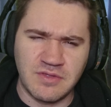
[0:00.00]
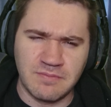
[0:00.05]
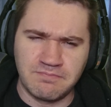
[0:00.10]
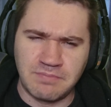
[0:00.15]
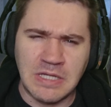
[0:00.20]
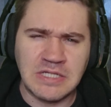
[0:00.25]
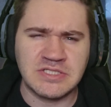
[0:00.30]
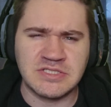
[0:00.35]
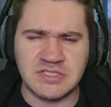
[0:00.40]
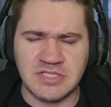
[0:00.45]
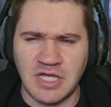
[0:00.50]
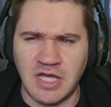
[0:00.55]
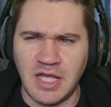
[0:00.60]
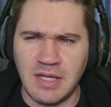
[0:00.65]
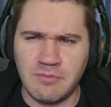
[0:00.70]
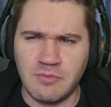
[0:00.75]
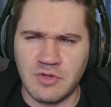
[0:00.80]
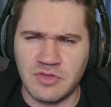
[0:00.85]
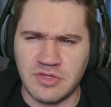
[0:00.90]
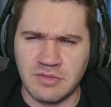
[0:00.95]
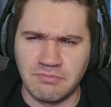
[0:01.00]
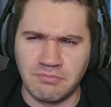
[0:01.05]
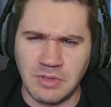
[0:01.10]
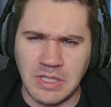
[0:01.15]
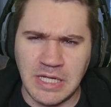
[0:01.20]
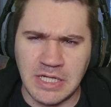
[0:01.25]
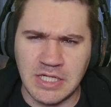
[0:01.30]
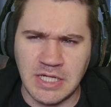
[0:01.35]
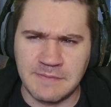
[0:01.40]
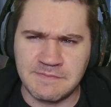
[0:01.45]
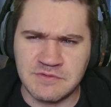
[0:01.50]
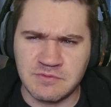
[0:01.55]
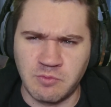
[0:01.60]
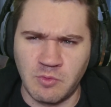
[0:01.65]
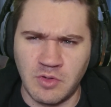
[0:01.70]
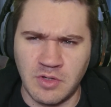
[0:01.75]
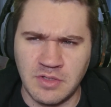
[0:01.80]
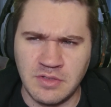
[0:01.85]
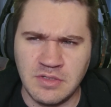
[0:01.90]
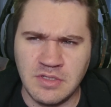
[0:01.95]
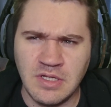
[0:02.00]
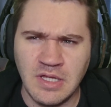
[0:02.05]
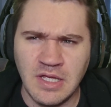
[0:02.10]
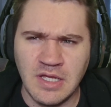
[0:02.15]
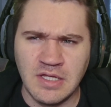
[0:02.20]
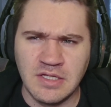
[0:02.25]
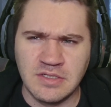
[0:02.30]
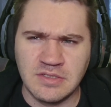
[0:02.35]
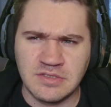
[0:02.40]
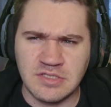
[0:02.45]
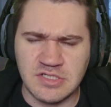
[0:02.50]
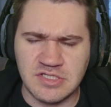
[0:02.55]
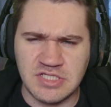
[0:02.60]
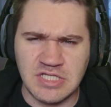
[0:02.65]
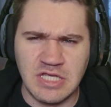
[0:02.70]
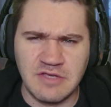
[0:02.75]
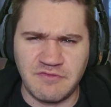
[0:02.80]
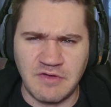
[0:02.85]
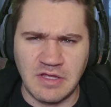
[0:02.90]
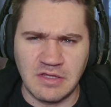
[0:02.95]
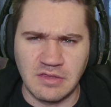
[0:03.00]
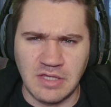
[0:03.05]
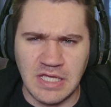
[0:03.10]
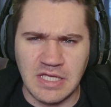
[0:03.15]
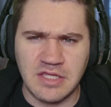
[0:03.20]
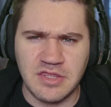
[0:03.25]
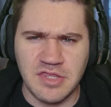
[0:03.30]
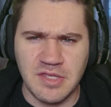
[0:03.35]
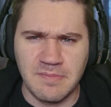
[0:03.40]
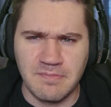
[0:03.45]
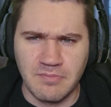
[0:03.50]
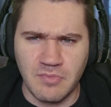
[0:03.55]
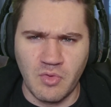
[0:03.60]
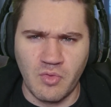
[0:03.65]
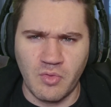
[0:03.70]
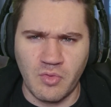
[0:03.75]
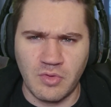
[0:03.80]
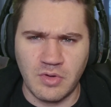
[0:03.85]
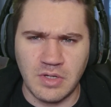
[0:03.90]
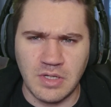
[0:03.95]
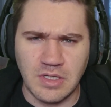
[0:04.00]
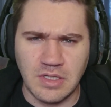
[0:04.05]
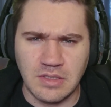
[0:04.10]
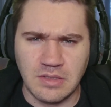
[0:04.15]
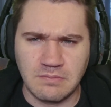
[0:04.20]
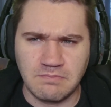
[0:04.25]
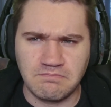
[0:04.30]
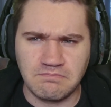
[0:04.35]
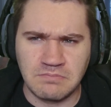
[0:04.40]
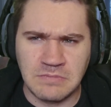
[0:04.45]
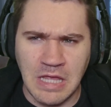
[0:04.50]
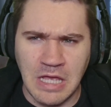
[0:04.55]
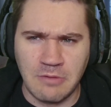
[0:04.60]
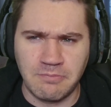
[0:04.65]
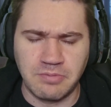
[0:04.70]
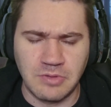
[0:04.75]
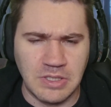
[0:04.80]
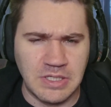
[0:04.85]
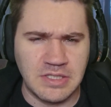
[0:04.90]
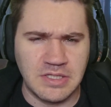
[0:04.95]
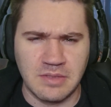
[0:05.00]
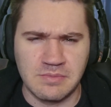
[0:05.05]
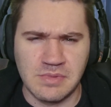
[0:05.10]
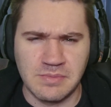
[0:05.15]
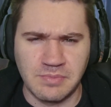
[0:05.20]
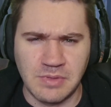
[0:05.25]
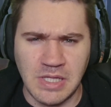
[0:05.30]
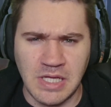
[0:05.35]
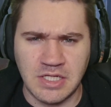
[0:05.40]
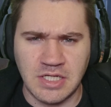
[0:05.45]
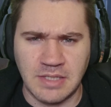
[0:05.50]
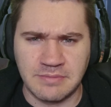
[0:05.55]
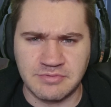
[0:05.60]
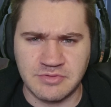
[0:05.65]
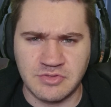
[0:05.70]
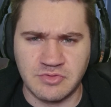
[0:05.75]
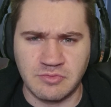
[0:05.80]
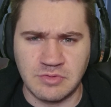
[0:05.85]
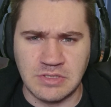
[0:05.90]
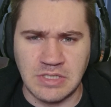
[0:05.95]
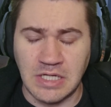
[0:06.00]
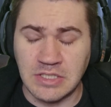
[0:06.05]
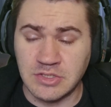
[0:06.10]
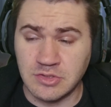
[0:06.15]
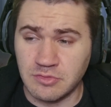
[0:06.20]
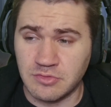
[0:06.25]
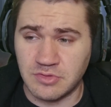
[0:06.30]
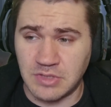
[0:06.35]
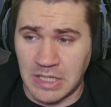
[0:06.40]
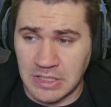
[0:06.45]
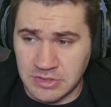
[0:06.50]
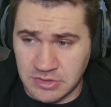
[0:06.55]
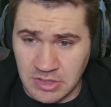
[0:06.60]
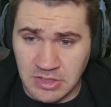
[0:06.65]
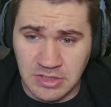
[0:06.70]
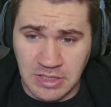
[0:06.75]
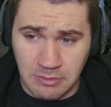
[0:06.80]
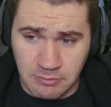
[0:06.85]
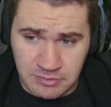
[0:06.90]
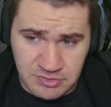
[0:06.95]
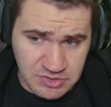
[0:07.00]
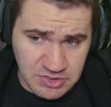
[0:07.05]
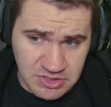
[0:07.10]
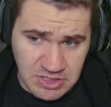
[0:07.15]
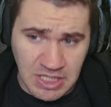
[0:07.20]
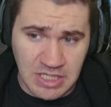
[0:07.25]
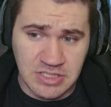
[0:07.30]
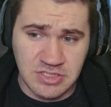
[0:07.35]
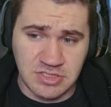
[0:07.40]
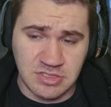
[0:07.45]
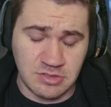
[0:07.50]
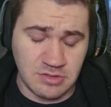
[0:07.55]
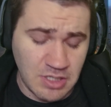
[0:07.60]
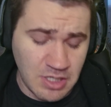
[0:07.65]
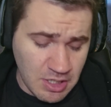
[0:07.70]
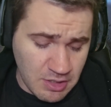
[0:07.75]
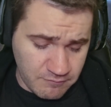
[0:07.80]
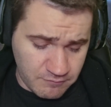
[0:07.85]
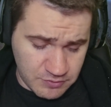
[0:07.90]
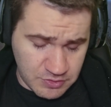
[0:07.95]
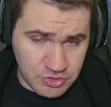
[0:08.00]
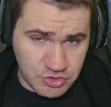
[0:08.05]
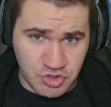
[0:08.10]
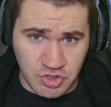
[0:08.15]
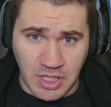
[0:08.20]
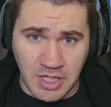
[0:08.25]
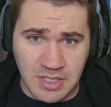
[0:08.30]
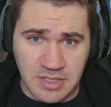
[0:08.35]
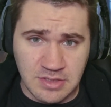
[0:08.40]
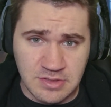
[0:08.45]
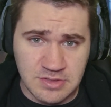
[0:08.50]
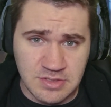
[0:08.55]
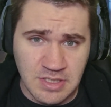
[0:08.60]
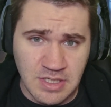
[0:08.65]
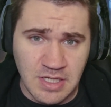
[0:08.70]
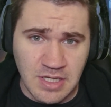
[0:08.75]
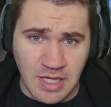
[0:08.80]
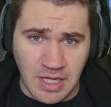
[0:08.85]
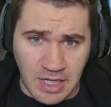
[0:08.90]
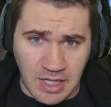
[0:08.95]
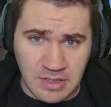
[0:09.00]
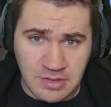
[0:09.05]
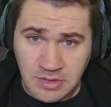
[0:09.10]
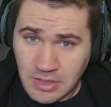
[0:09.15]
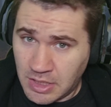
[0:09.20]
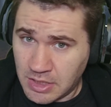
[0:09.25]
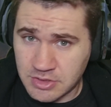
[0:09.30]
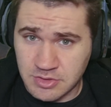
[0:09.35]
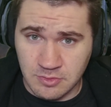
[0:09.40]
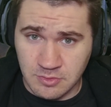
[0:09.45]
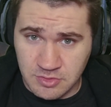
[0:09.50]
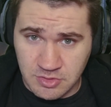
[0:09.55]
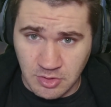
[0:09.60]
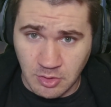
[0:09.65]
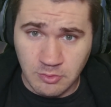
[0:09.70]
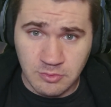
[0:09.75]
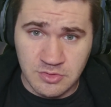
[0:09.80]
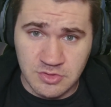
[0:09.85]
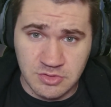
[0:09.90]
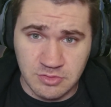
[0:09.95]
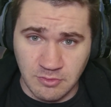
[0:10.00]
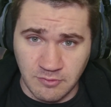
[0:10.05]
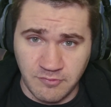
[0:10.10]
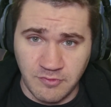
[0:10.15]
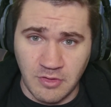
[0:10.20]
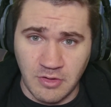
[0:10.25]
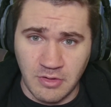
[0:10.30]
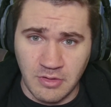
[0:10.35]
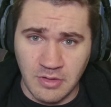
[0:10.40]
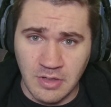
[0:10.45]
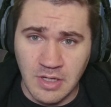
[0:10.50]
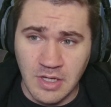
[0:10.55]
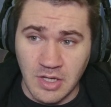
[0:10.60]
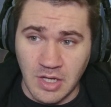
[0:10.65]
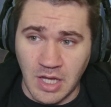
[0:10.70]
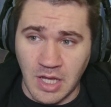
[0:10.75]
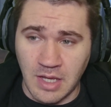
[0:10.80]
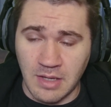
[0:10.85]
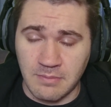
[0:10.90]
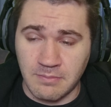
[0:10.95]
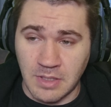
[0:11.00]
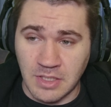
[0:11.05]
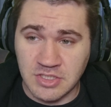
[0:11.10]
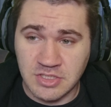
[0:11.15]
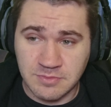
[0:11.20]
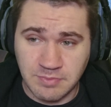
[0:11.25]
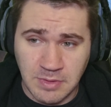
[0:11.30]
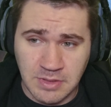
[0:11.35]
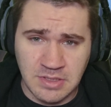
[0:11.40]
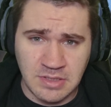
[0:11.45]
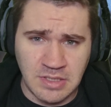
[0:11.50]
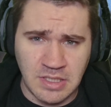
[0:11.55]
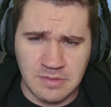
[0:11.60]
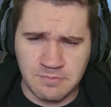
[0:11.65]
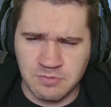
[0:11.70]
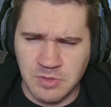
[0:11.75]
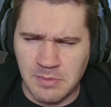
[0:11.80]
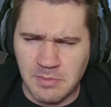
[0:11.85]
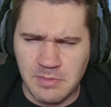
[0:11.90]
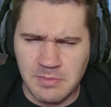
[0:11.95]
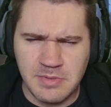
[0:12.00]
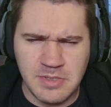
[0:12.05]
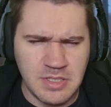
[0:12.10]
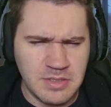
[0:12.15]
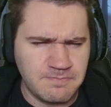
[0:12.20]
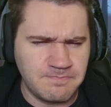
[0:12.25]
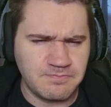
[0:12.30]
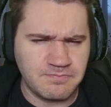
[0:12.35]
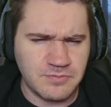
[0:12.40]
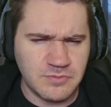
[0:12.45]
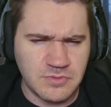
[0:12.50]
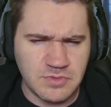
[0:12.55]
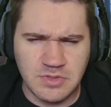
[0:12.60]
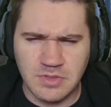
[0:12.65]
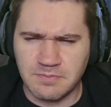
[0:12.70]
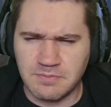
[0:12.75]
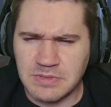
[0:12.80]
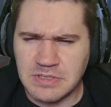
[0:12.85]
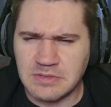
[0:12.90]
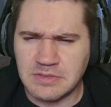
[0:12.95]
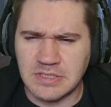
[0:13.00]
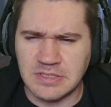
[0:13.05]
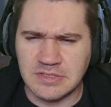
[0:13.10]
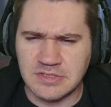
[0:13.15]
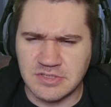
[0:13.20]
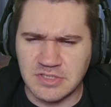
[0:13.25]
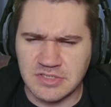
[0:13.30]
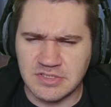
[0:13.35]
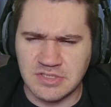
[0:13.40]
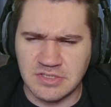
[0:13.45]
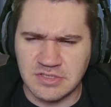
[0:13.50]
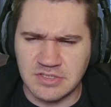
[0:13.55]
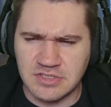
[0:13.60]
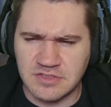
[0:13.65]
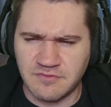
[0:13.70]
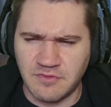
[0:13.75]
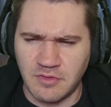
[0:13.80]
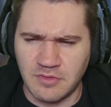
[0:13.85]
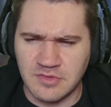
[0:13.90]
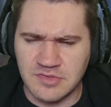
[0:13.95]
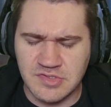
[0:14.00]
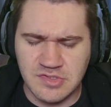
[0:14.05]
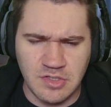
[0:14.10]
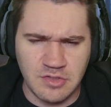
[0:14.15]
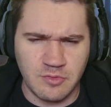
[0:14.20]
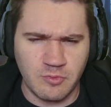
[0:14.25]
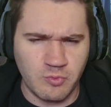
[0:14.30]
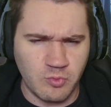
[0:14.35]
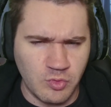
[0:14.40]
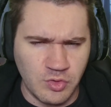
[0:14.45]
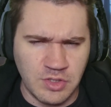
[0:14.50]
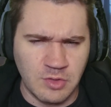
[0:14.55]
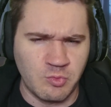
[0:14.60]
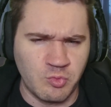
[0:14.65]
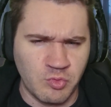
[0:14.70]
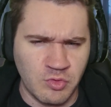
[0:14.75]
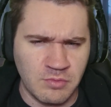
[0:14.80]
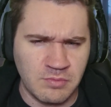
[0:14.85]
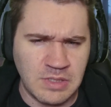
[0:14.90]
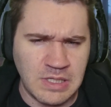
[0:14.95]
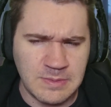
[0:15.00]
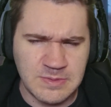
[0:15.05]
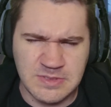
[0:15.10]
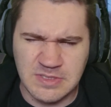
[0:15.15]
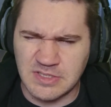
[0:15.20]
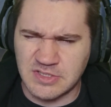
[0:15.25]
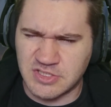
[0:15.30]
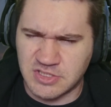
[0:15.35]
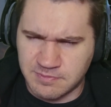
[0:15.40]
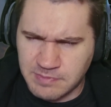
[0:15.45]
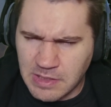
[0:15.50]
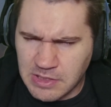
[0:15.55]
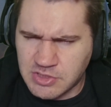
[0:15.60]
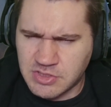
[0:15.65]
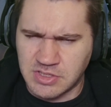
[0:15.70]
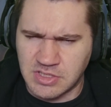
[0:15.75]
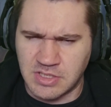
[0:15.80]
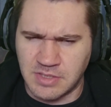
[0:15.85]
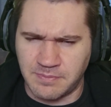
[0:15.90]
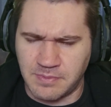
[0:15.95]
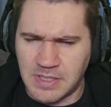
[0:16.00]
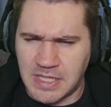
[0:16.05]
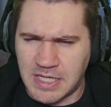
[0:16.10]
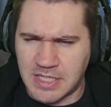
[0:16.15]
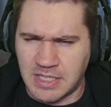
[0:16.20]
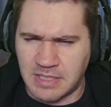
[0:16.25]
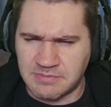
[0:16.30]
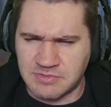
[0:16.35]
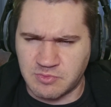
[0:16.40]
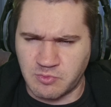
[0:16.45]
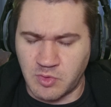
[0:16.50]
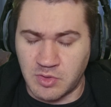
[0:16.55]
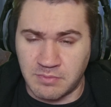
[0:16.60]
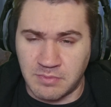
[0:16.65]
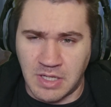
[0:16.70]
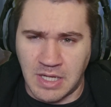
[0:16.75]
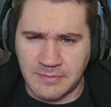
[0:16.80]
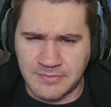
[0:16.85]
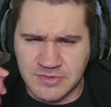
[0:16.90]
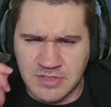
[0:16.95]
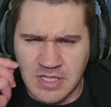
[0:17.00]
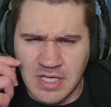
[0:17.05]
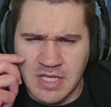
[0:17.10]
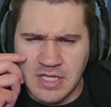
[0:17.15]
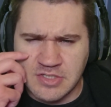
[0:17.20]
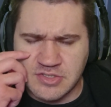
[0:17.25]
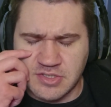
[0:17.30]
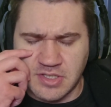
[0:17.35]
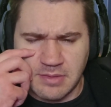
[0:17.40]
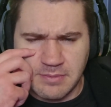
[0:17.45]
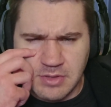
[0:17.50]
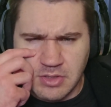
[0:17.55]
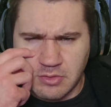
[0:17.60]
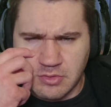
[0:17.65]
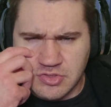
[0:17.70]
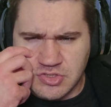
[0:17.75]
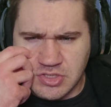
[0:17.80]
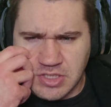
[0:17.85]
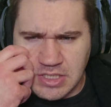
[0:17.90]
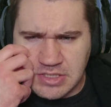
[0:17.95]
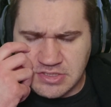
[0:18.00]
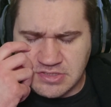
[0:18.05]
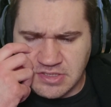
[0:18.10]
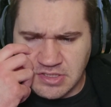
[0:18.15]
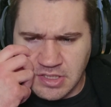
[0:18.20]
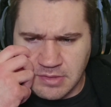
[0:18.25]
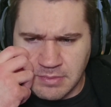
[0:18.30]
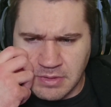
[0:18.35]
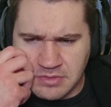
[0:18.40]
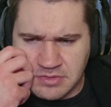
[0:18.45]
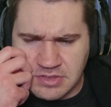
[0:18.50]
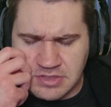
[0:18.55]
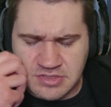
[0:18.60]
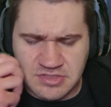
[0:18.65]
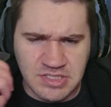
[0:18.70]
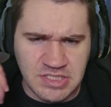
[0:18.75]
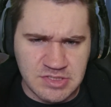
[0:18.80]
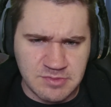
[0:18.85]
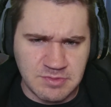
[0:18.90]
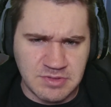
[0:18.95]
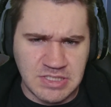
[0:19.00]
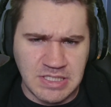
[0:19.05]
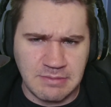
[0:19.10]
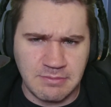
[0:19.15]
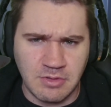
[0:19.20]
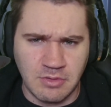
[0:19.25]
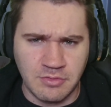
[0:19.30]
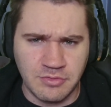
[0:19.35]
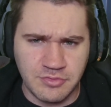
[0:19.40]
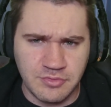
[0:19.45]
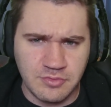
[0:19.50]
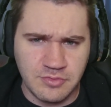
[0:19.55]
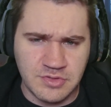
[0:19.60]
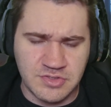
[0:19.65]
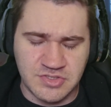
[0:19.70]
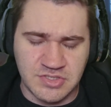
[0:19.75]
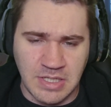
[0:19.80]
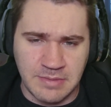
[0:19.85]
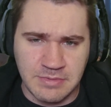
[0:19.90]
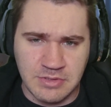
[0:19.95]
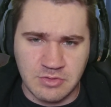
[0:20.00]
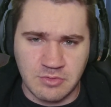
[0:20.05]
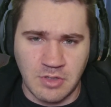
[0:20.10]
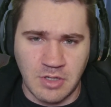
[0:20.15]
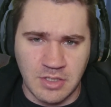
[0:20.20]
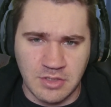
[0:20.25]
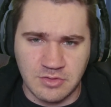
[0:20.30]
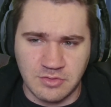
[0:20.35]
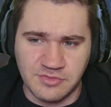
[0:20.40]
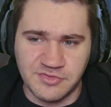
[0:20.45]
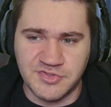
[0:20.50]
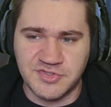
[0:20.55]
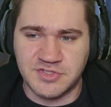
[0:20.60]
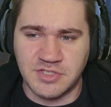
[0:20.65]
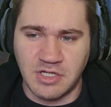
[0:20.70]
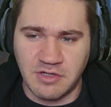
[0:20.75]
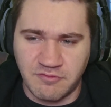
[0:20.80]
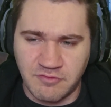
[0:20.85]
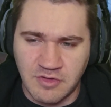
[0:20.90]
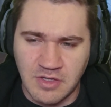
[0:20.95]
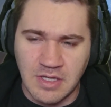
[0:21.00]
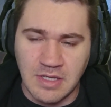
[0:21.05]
best time with in Black Ops 1, to see if I like them more now playing them in Black Ops 3. I think that was the case here for the Giant and Nacht der Untoten so far. I am expecting that probably to be consistent as far as the other World at War maps, and especially the Black Ops 1 maps. So let me know what you guys think about this as we keep going through the Zombie Chronicles stuff.